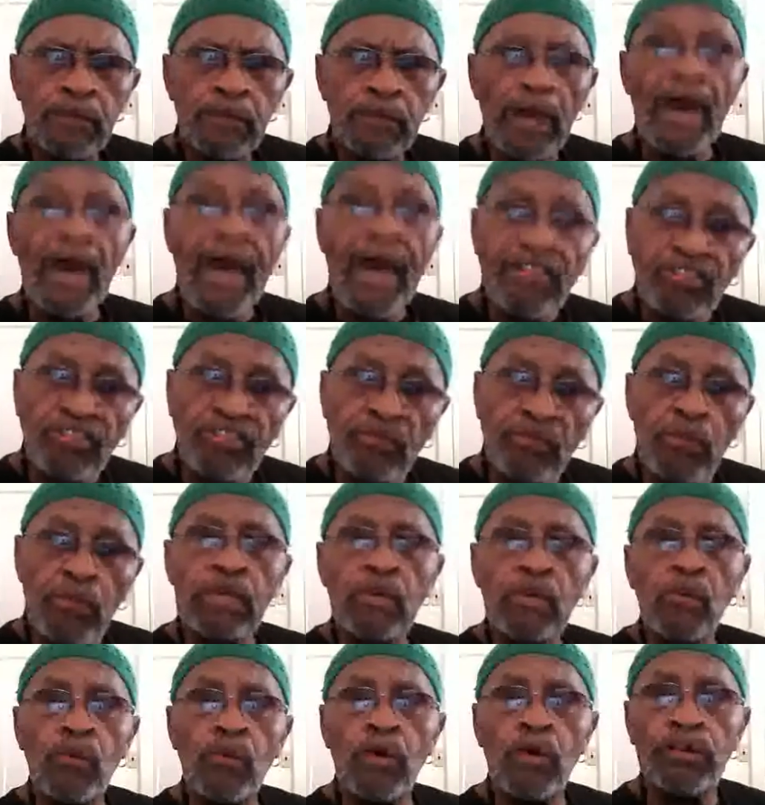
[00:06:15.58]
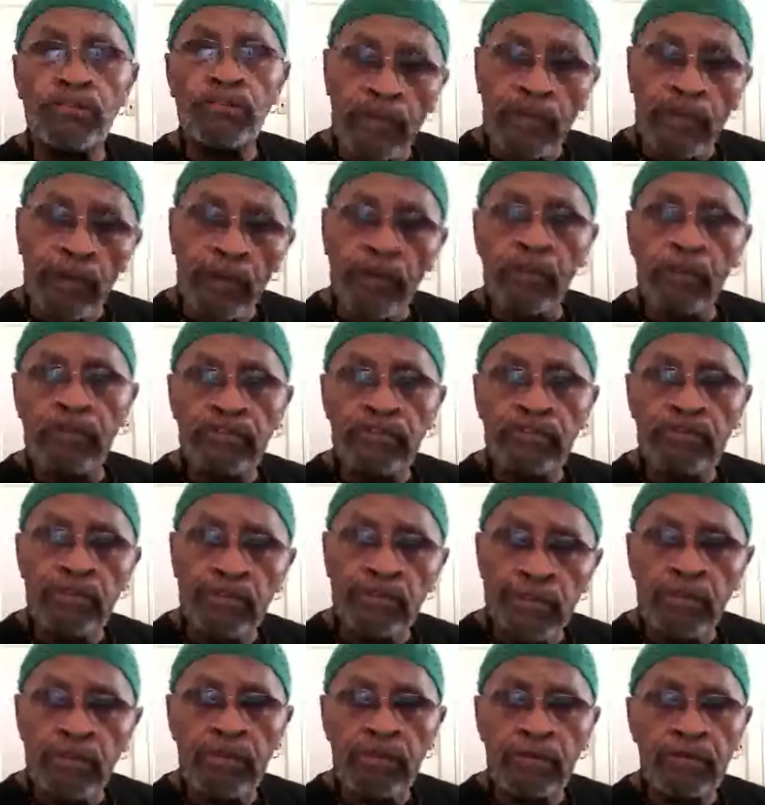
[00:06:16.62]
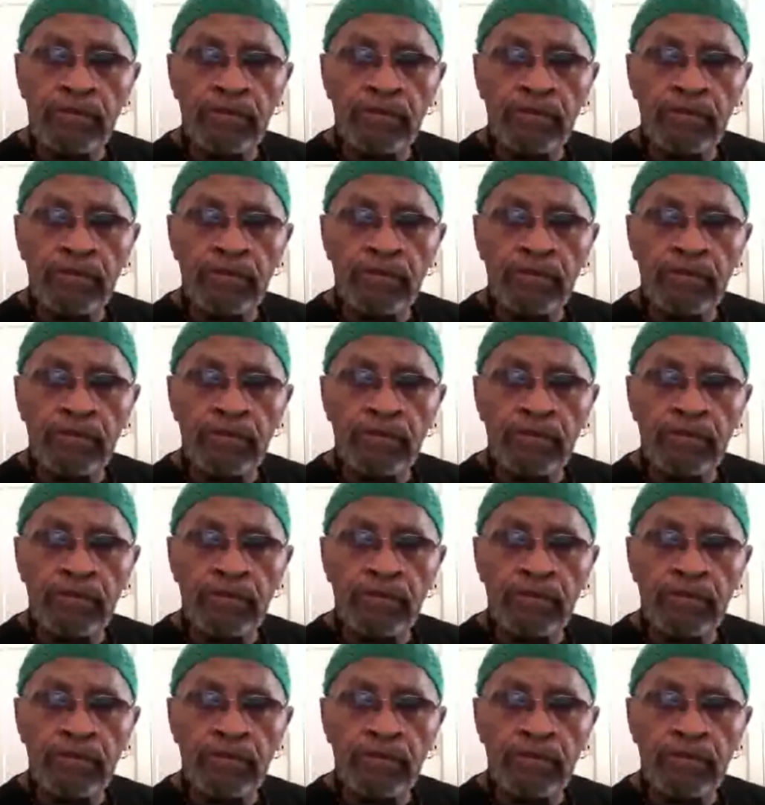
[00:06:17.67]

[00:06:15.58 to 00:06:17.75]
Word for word: Ask me what terrorism is.